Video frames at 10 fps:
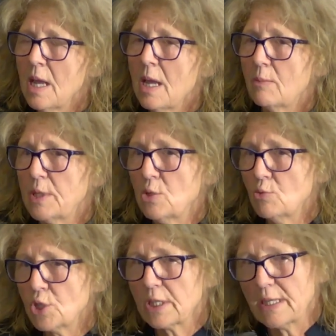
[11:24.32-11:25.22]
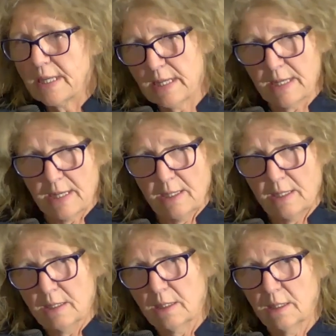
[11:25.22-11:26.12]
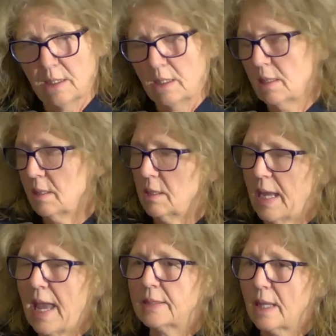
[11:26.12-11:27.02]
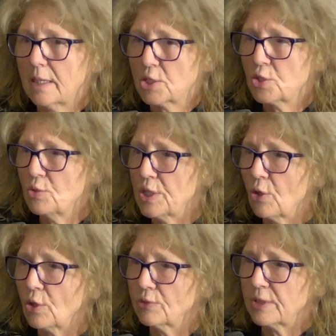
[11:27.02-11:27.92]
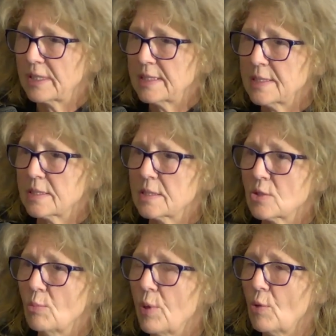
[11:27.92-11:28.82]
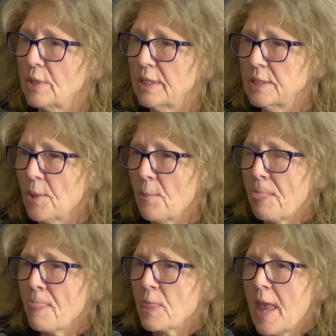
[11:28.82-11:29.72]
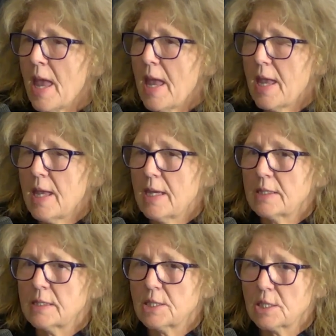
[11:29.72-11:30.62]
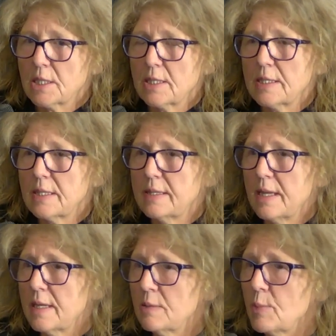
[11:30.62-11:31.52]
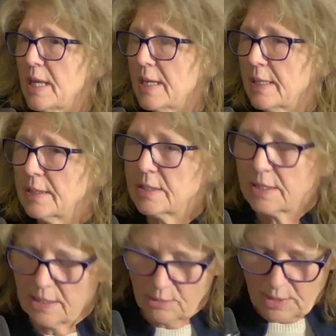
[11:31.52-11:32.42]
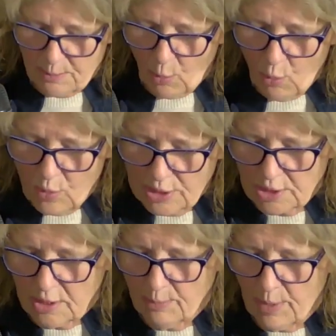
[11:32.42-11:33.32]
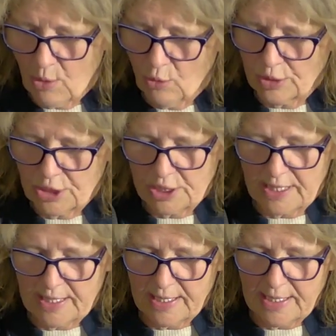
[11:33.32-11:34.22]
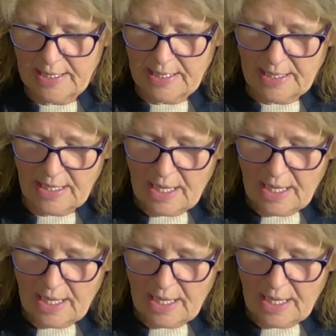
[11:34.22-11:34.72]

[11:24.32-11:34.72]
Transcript: We usually add that to the conference, this component. And there we had a report about a